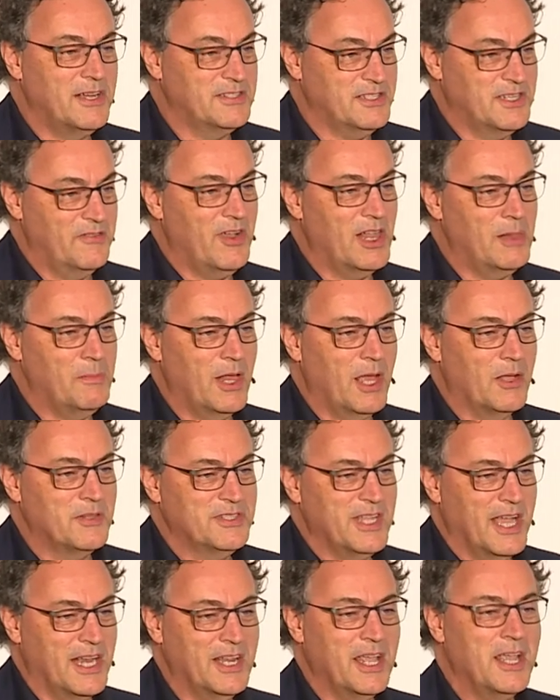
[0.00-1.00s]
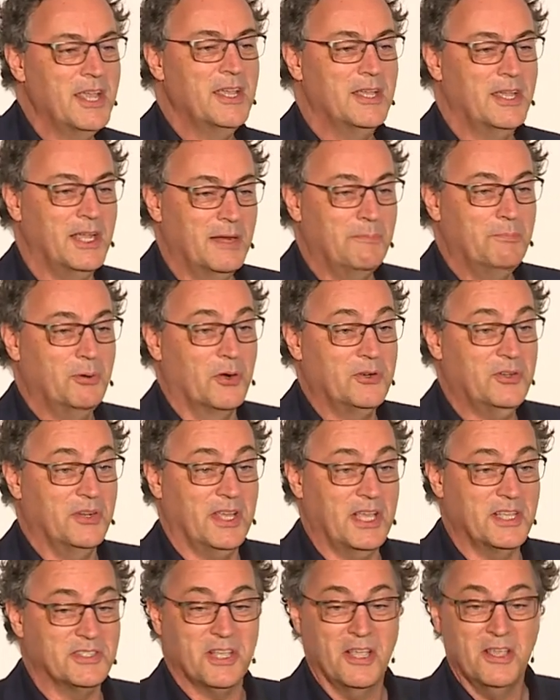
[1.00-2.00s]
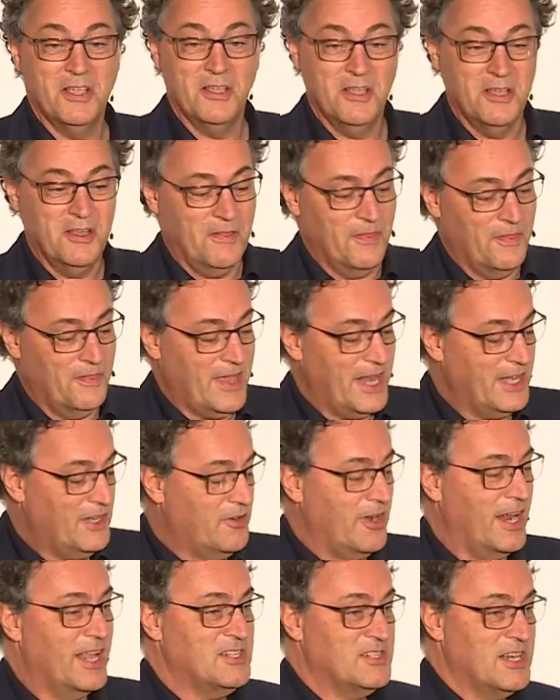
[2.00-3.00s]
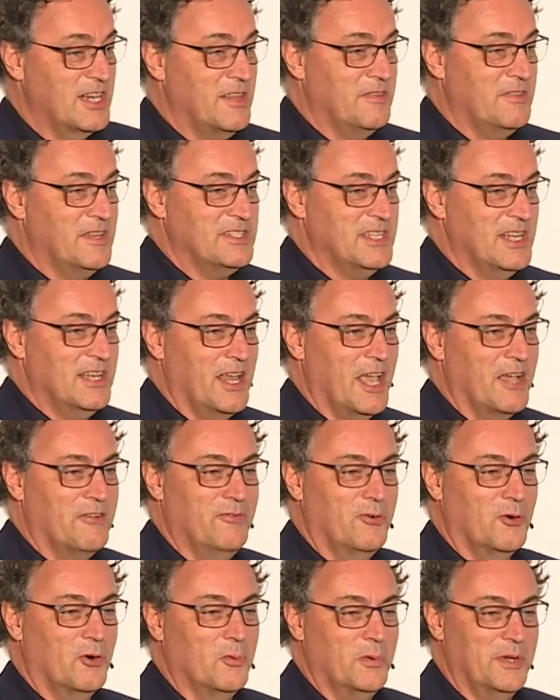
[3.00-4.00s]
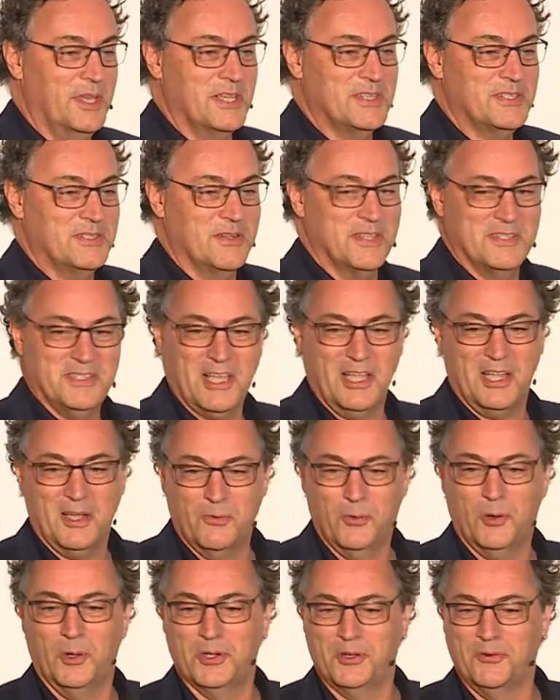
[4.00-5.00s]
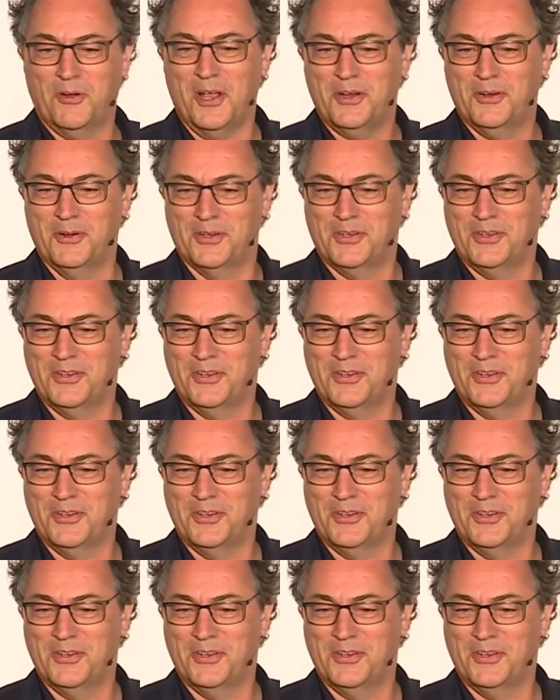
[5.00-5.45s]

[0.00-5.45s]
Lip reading: it's available outside in Portuguese. They translated this in like 4 weeks, so it's like a world record.